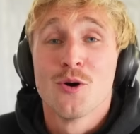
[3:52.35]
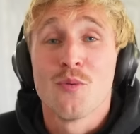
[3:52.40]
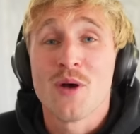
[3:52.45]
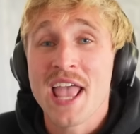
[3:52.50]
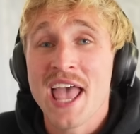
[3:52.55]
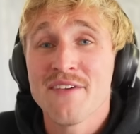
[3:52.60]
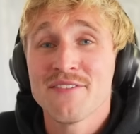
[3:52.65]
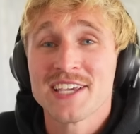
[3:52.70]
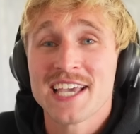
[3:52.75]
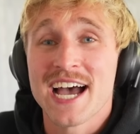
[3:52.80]
We
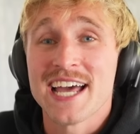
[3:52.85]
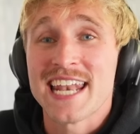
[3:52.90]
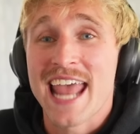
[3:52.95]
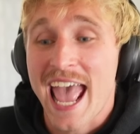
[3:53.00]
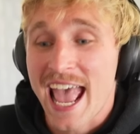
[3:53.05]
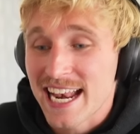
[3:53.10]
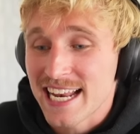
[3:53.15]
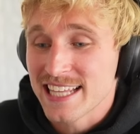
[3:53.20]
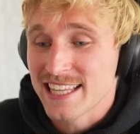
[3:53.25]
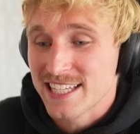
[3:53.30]
haven't gotten
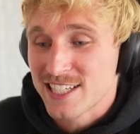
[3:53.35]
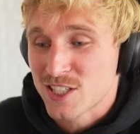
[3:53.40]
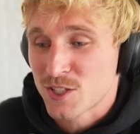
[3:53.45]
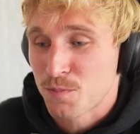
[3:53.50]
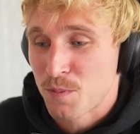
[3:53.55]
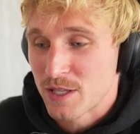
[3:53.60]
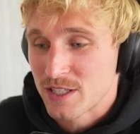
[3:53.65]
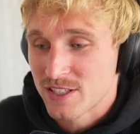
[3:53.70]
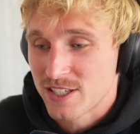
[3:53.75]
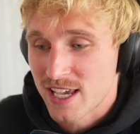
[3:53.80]
any of these
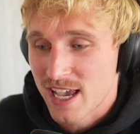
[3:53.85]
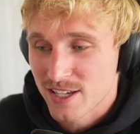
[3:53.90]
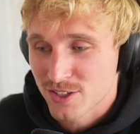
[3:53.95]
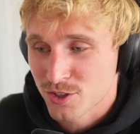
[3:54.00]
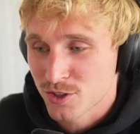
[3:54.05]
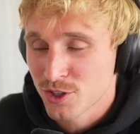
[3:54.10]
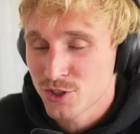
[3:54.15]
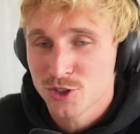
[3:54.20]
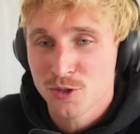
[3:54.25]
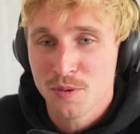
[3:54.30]
spins yet,
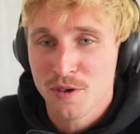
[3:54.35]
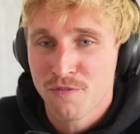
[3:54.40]
so this will be